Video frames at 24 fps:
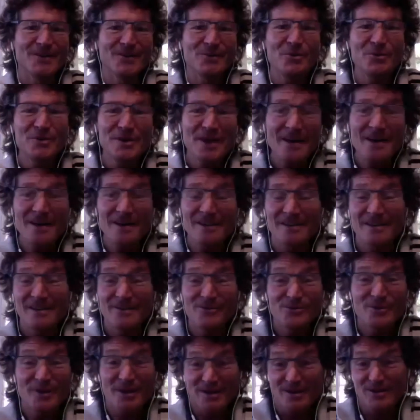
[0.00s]
Oh yeah.
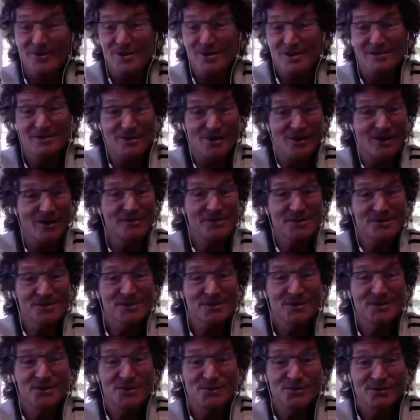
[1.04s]
Oh, Karen,
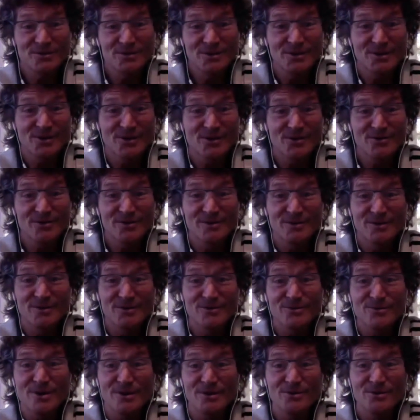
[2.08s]
obviously, you know,
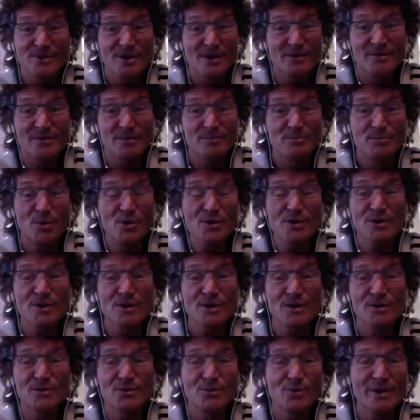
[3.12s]
you have a book
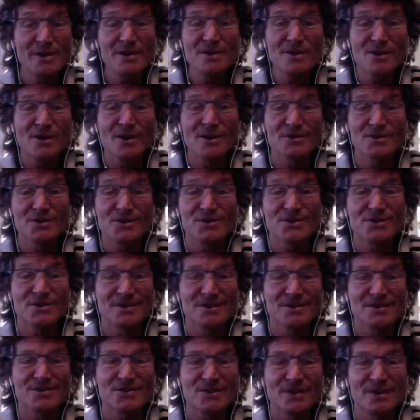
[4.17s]
called We
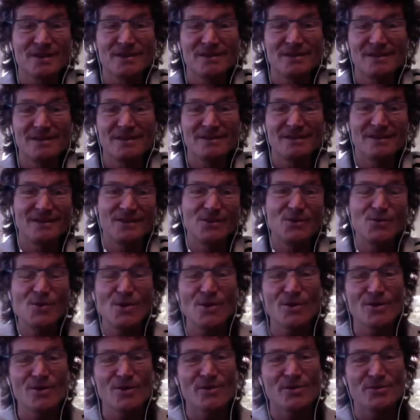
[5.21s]
Consciousness, and you
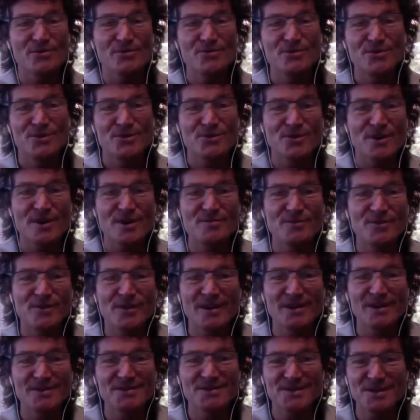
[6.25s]
heard through the
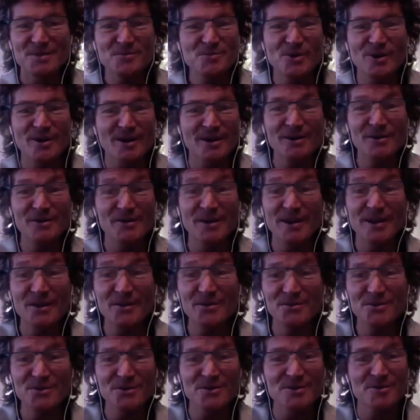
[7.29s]
grapevine somewhere. I don't know how
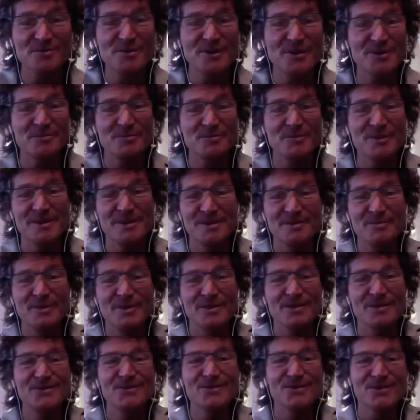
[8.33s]
you heard about me,
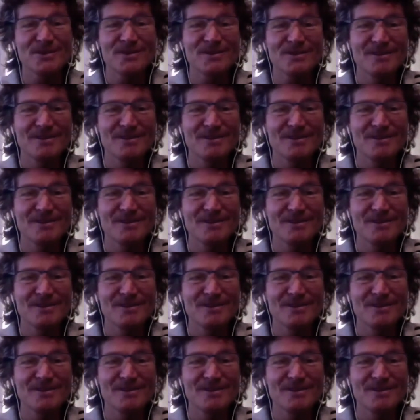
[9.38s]
but you said